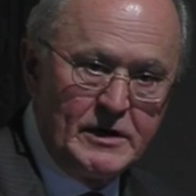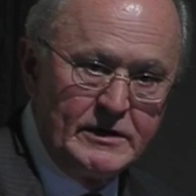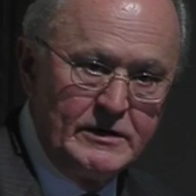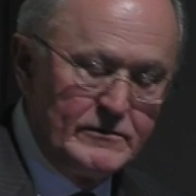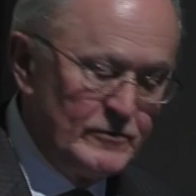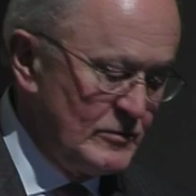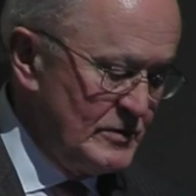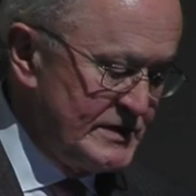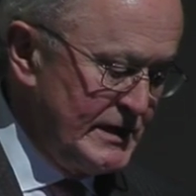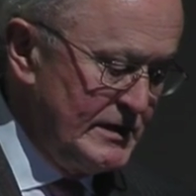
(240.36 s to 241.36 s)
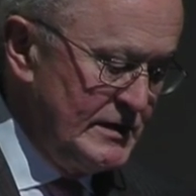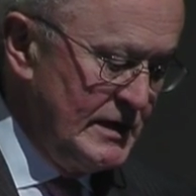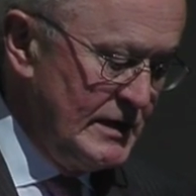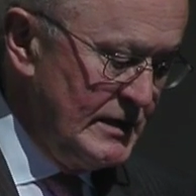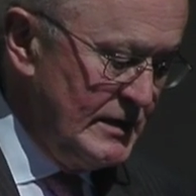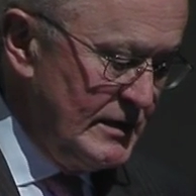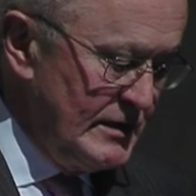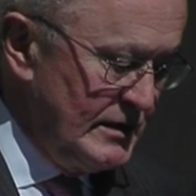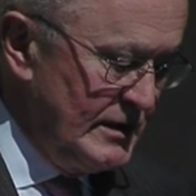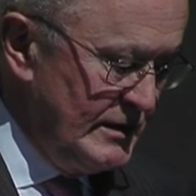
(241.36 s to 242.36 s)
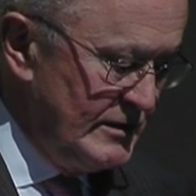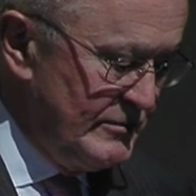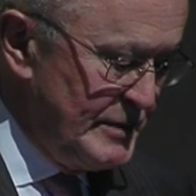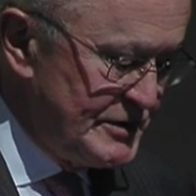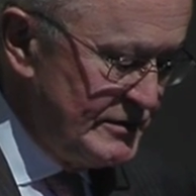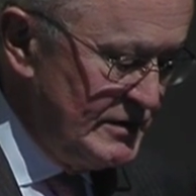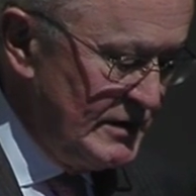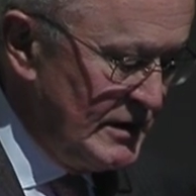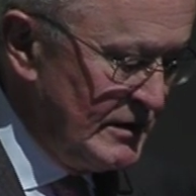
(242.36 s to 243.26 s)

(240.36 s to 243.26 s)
body of what was then the Commission